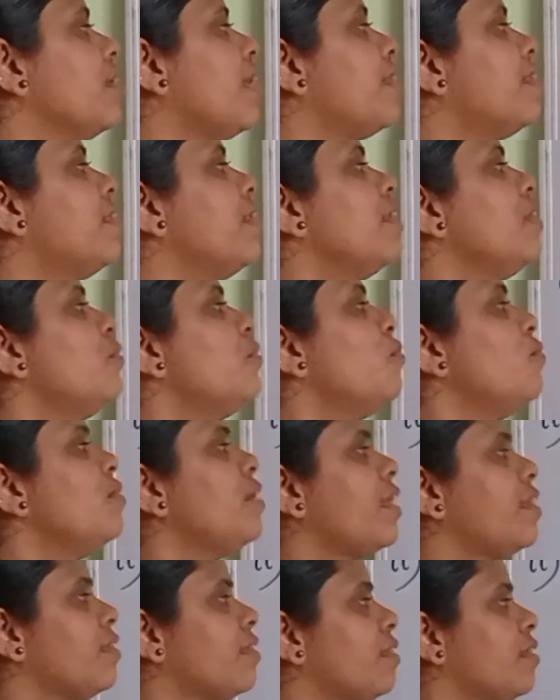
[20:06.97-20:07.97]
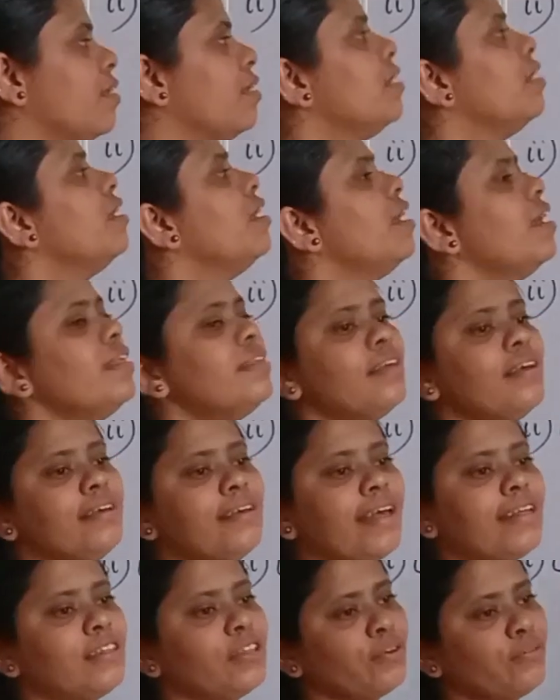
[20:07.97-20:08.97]
S into s
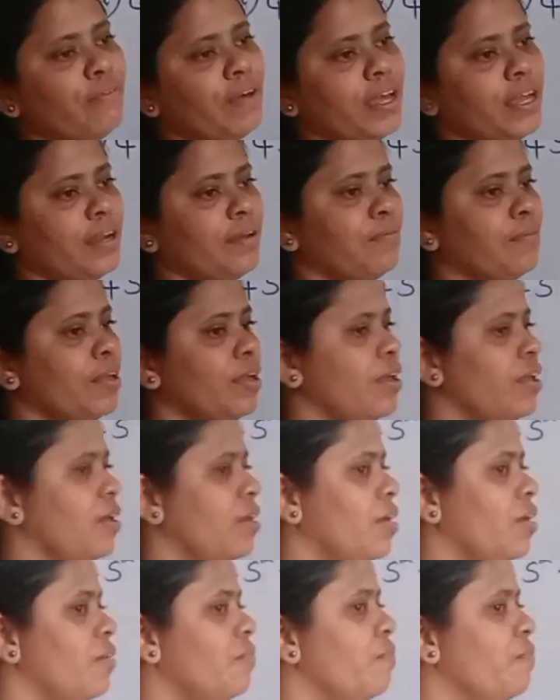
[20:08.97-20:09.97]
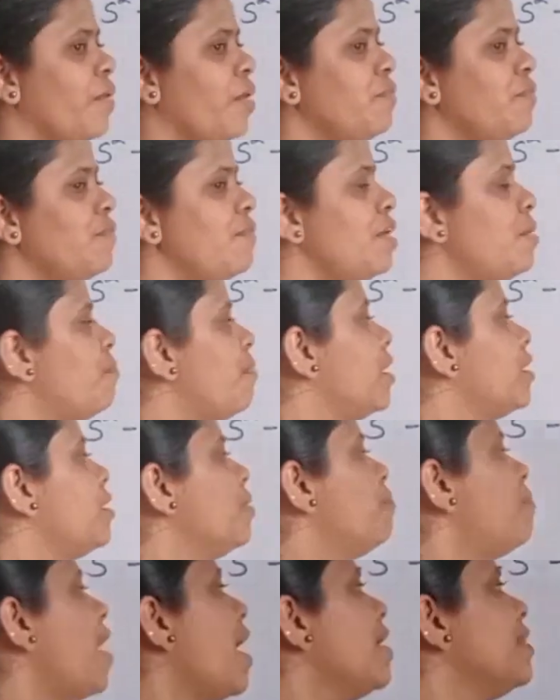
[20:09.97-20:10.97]
is s square. When we will
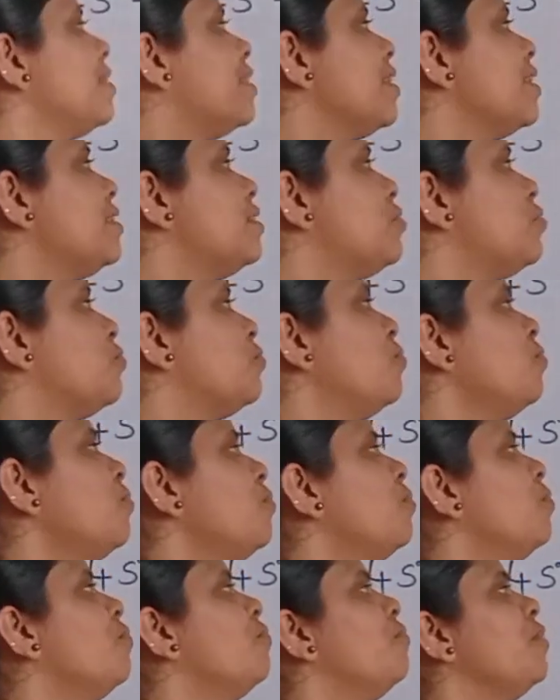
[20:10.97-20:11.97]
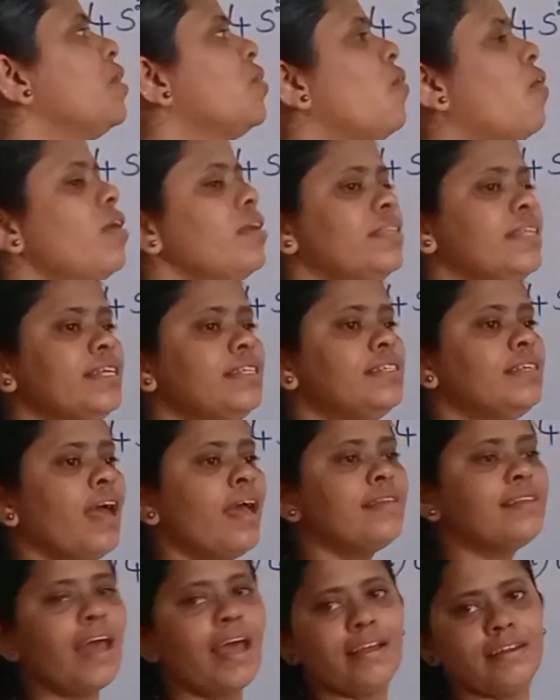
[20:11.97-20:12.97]
multiply these two, we got this
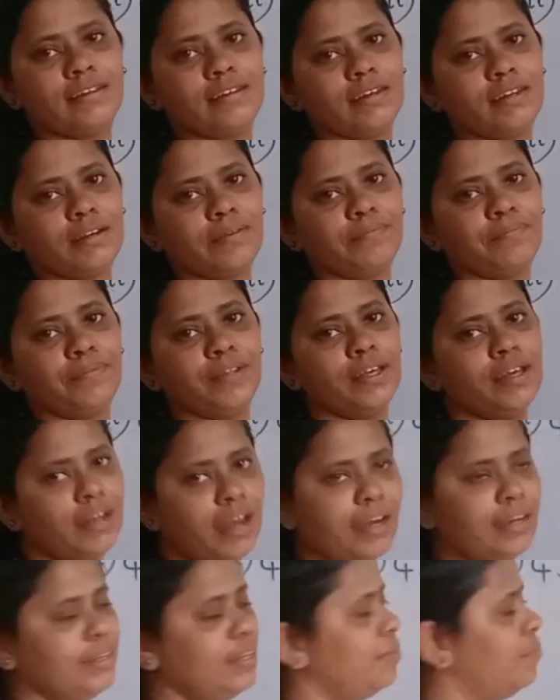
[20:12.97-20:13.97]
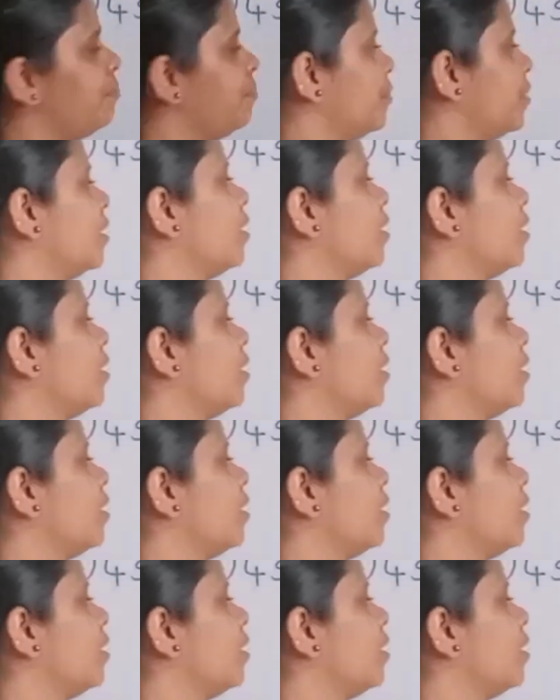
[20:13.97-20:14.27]
as answer. Right?